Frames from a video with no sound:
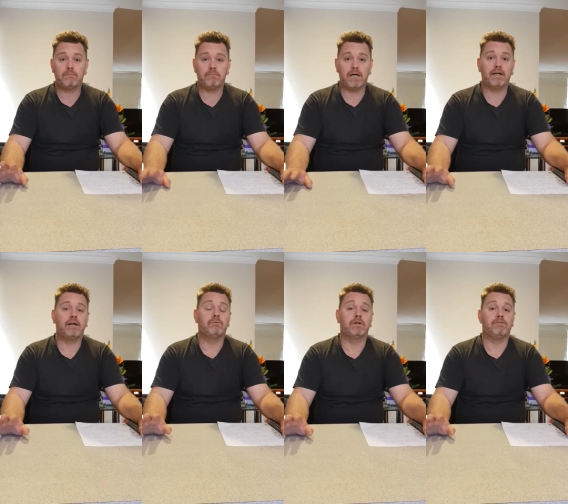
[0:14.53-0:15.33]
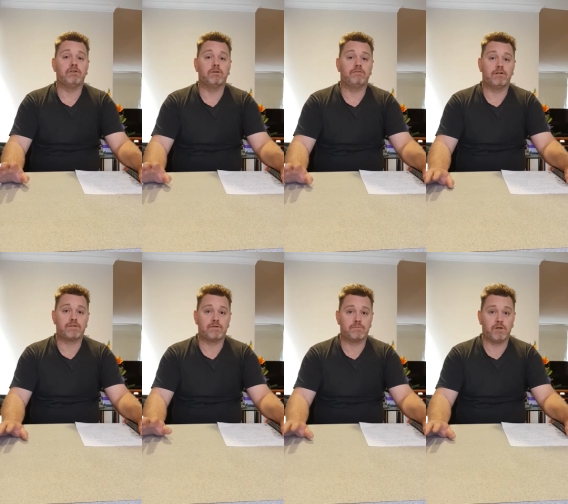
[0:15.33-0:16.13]
but it will give you a
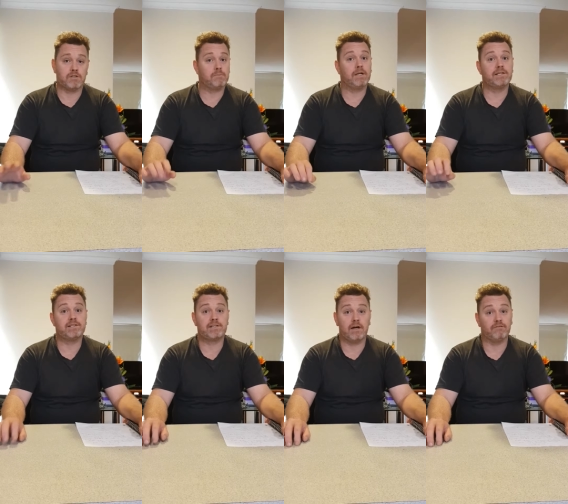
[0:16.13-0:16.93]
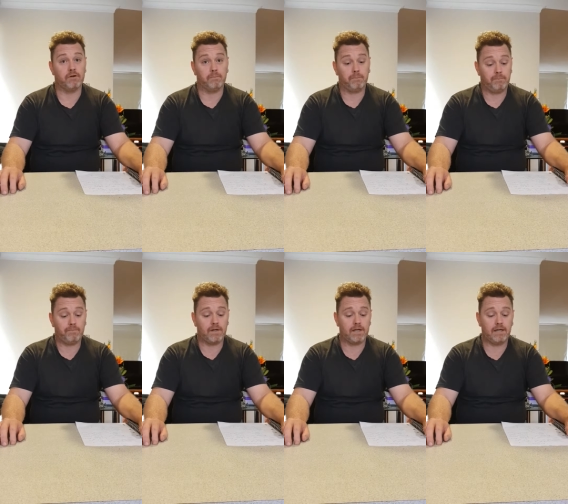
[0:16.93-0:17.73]
first response, a place to start from.
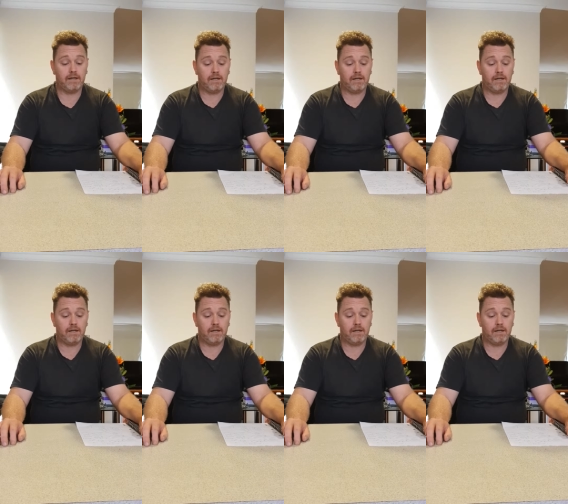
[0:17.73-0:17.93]
Okay,